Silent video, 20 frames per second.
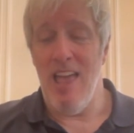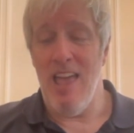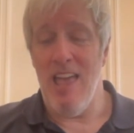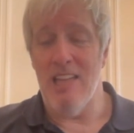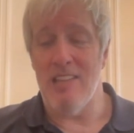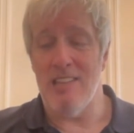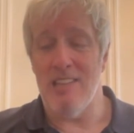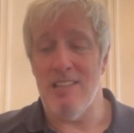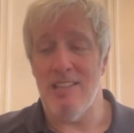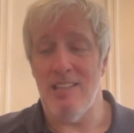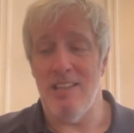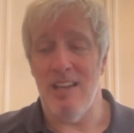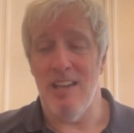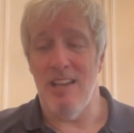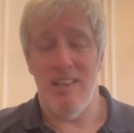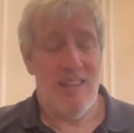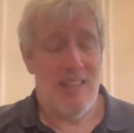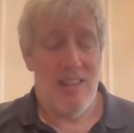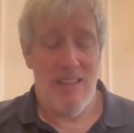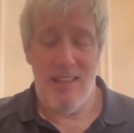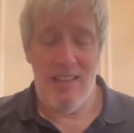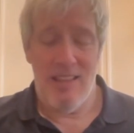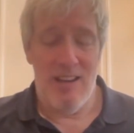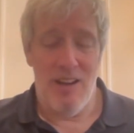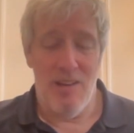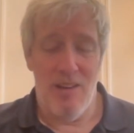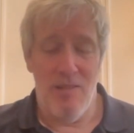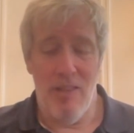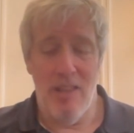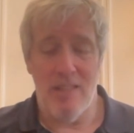it's
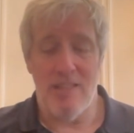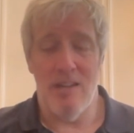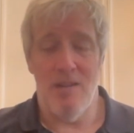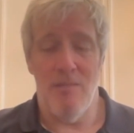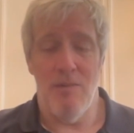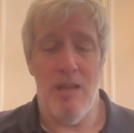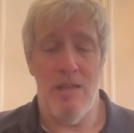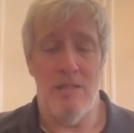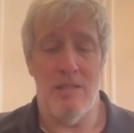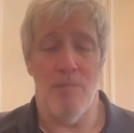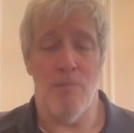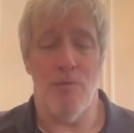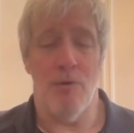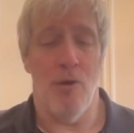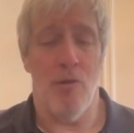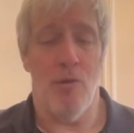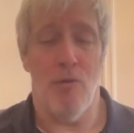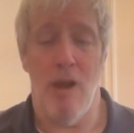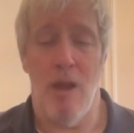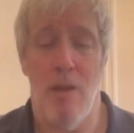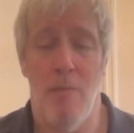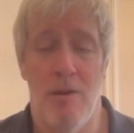an amazing program,